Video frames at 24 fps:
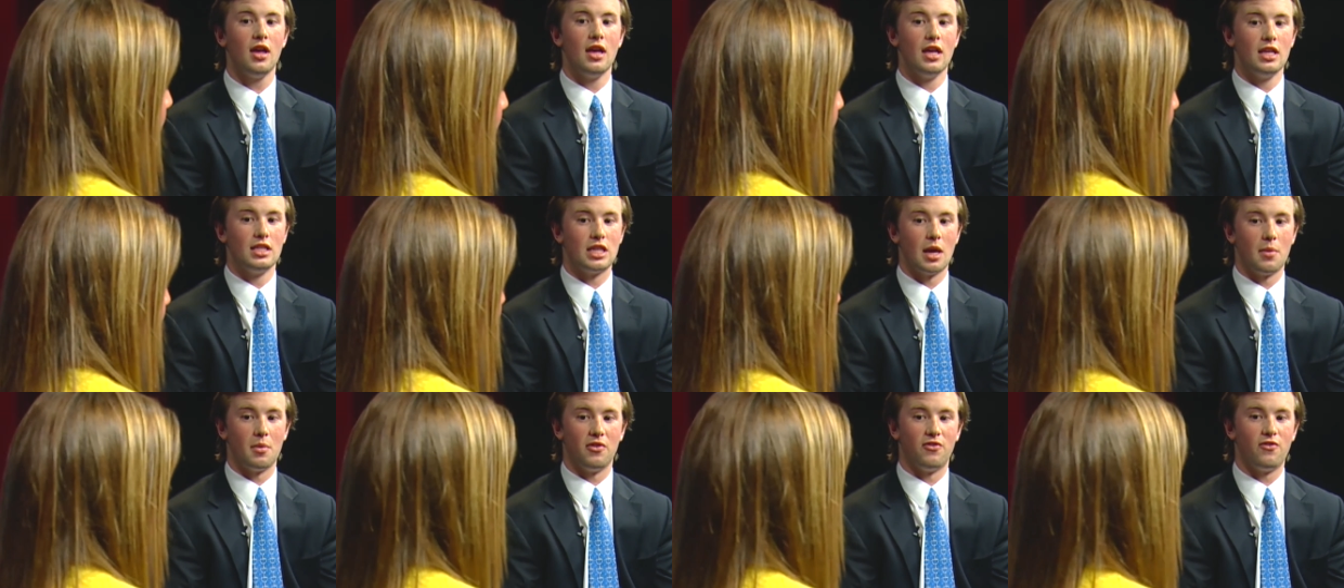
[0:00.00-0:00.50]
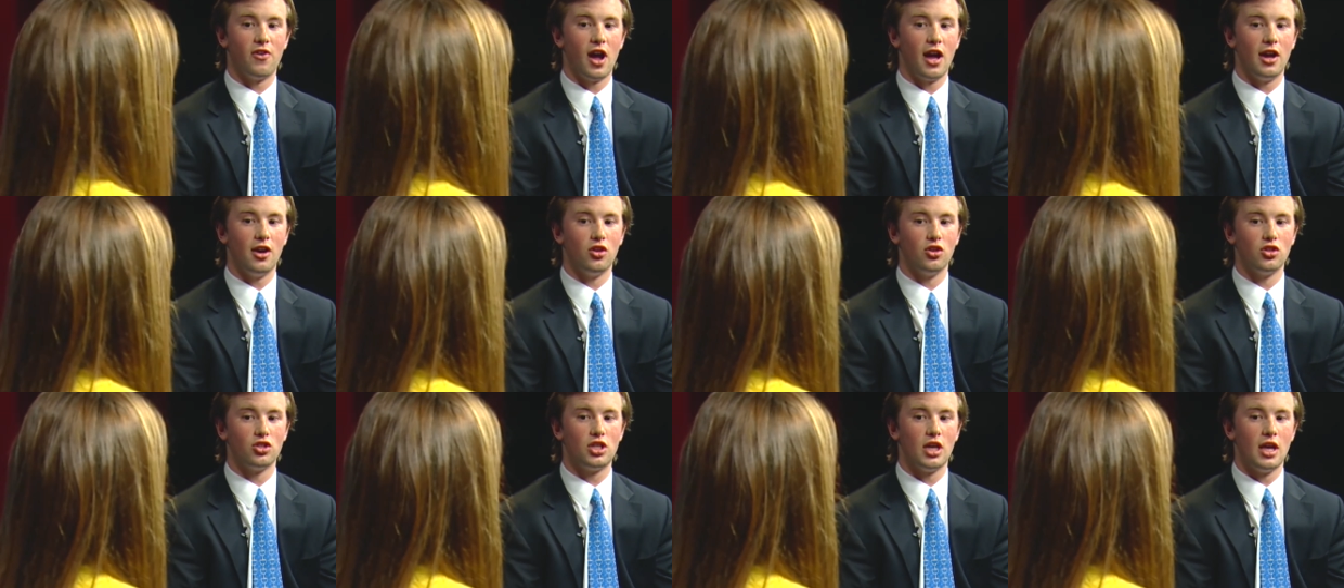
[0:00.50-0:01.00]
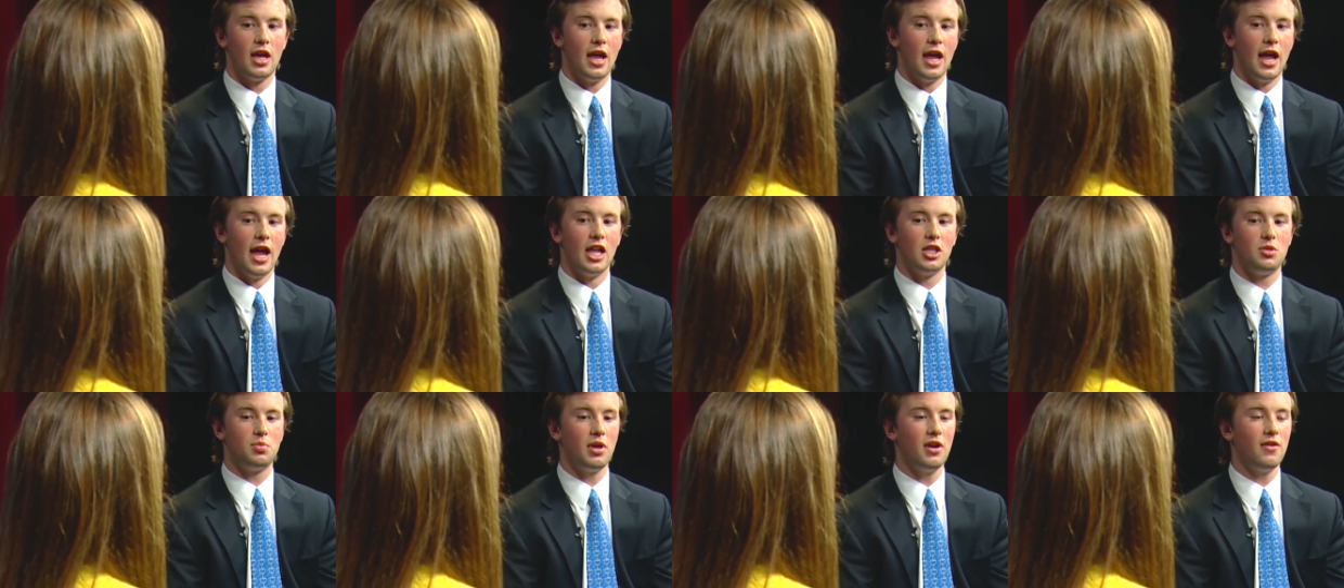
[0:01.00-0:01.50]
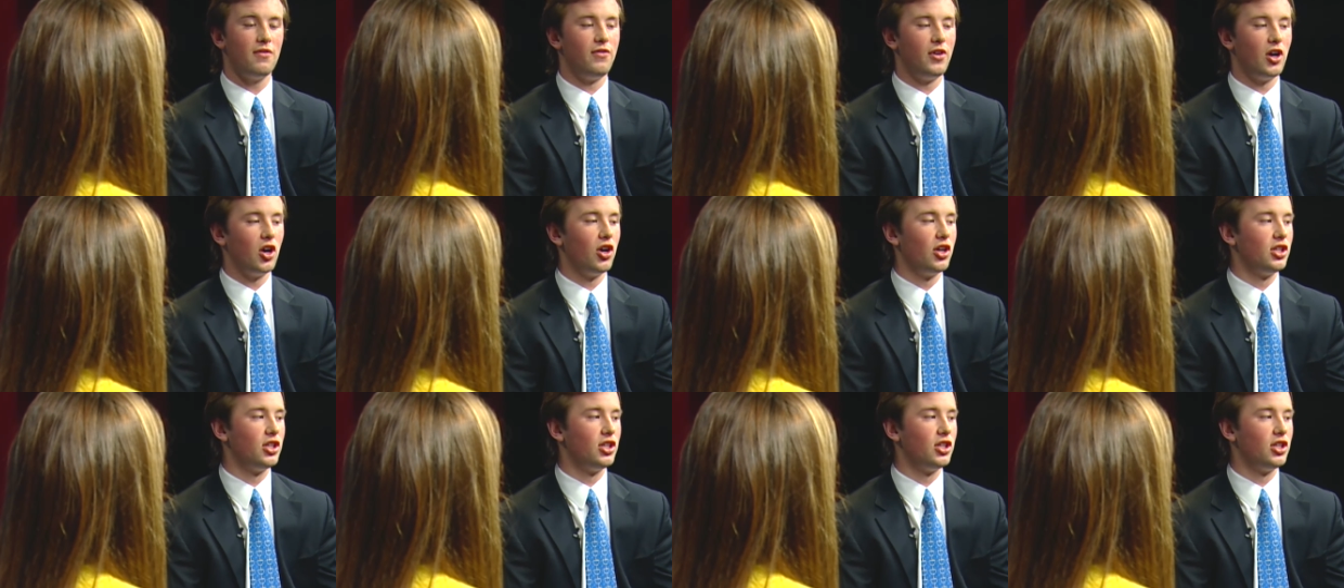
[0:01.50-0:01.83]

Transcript: semifinals. It's been a very